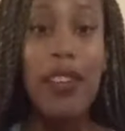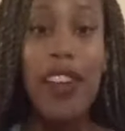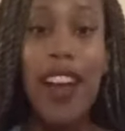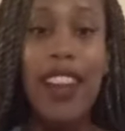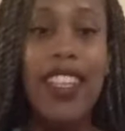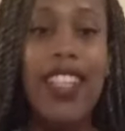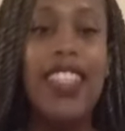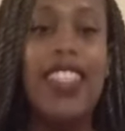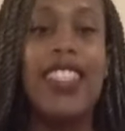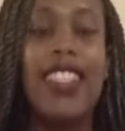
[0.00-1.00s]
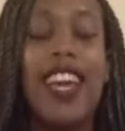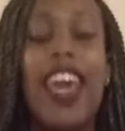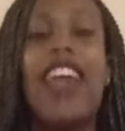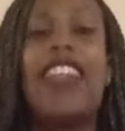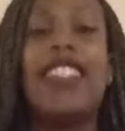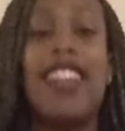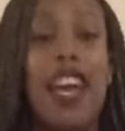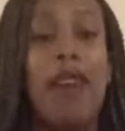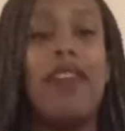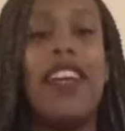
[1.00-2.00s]
not least,
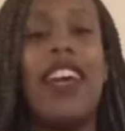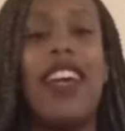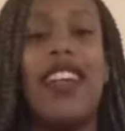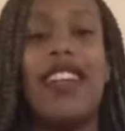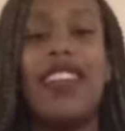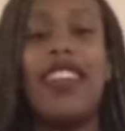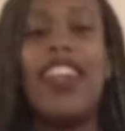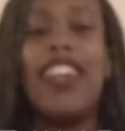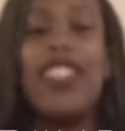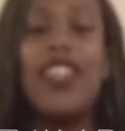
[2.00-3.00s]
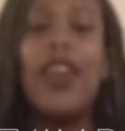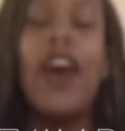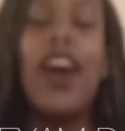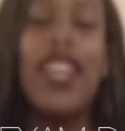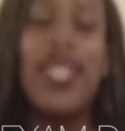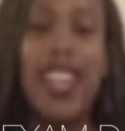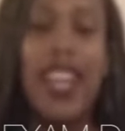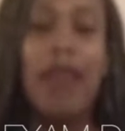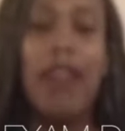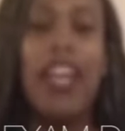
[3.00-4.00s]
exam day. So on
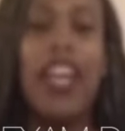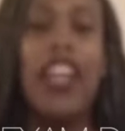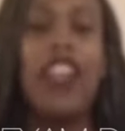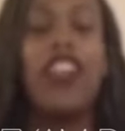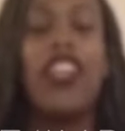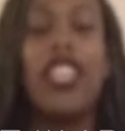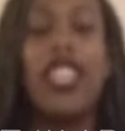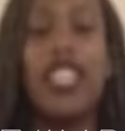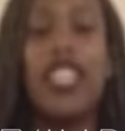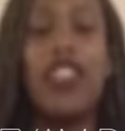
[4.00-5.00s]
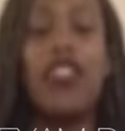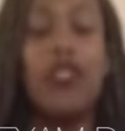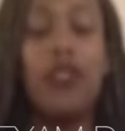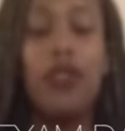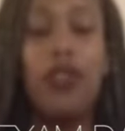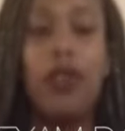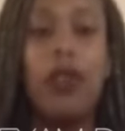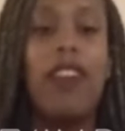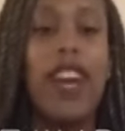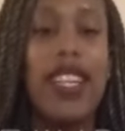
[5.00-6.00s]
exam day, you're going to need 2 forms
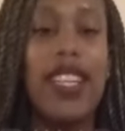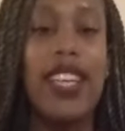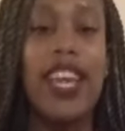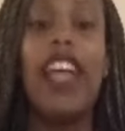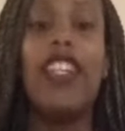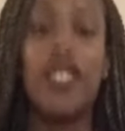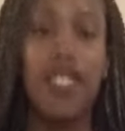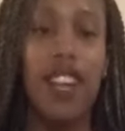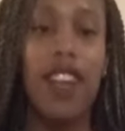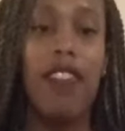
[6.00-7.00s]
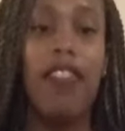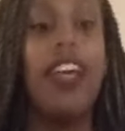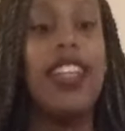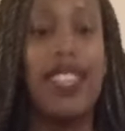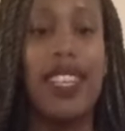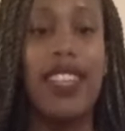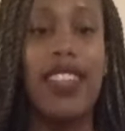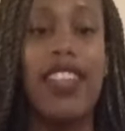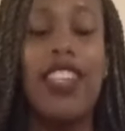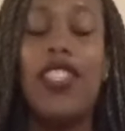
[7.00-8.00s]
of ID and yourself. That's it.
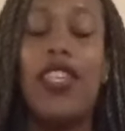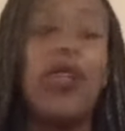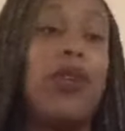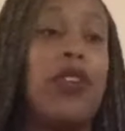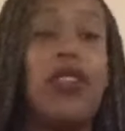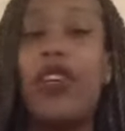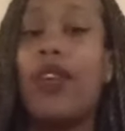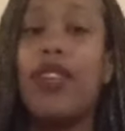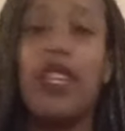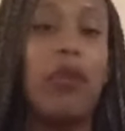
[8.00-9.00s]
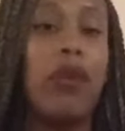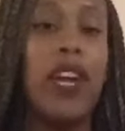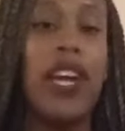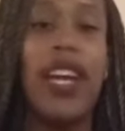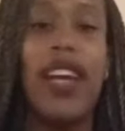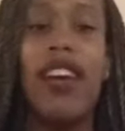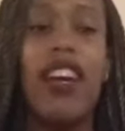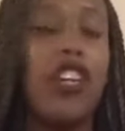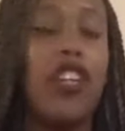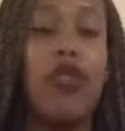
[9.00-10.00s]
So you don't need to bring
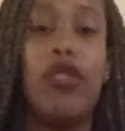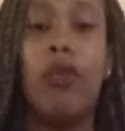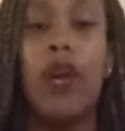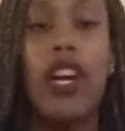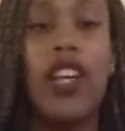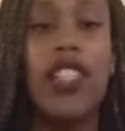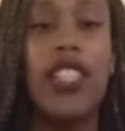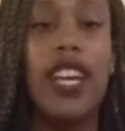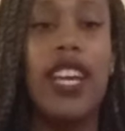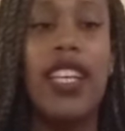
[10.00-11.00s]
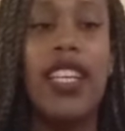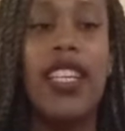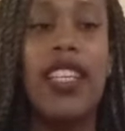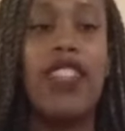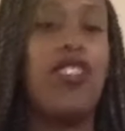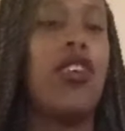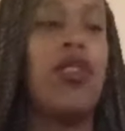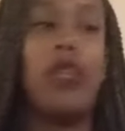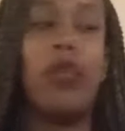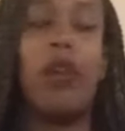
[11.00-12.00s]
a huge purse, ladies. You don't
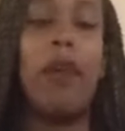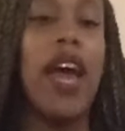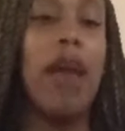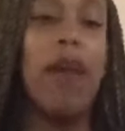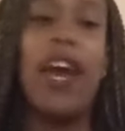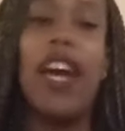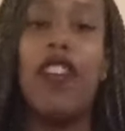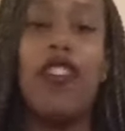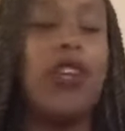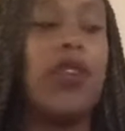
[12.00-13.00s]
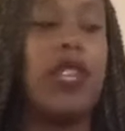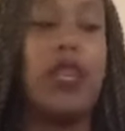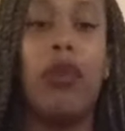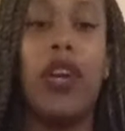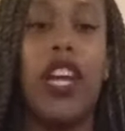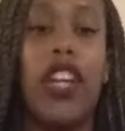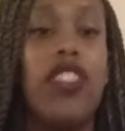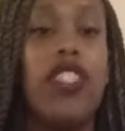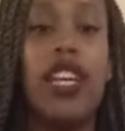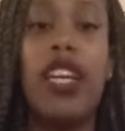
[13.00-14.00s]
need to bring a backpack. You don't need to bring your
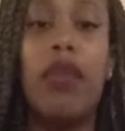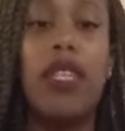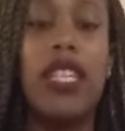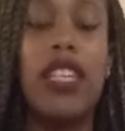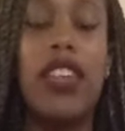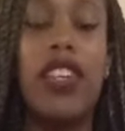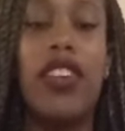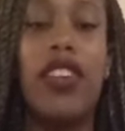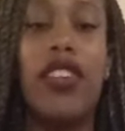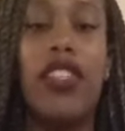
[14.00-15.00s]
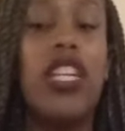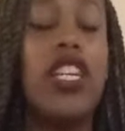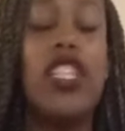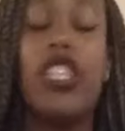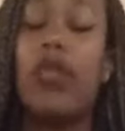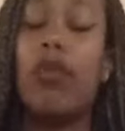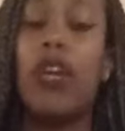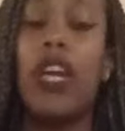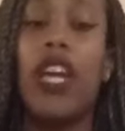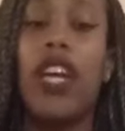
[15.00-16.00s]
study materials. Just
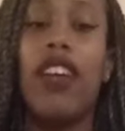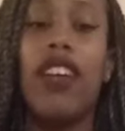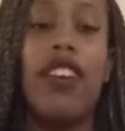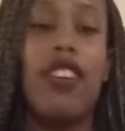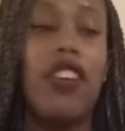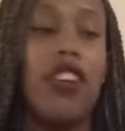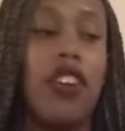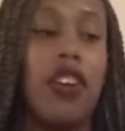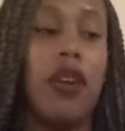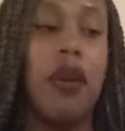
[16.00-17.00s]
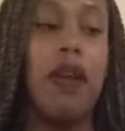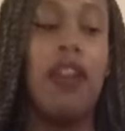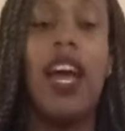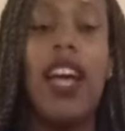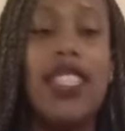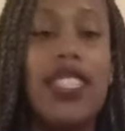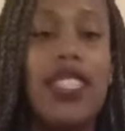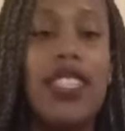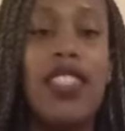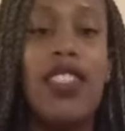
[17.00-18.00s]
bring your
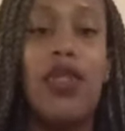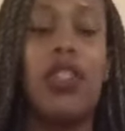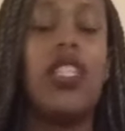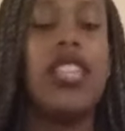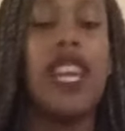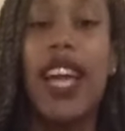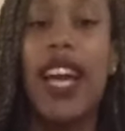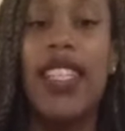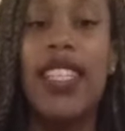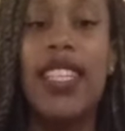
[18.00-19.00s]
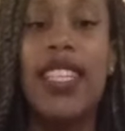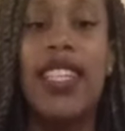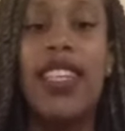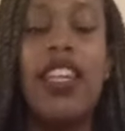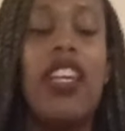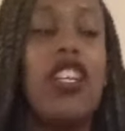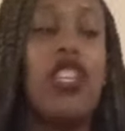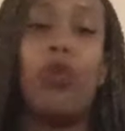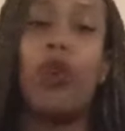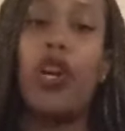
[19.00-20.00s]
license or state ID,
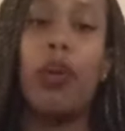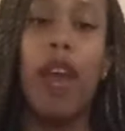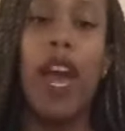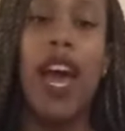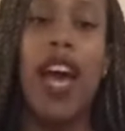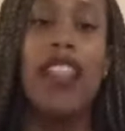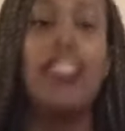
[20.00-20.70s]
your work badge,